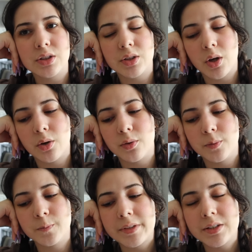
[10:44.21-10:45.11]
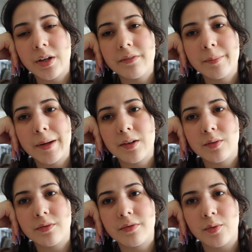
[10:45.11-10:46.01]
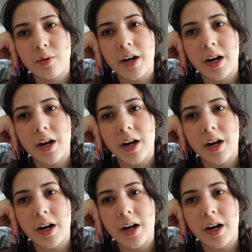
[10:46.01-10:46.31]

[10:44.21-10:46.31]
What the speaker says: so we still have about 4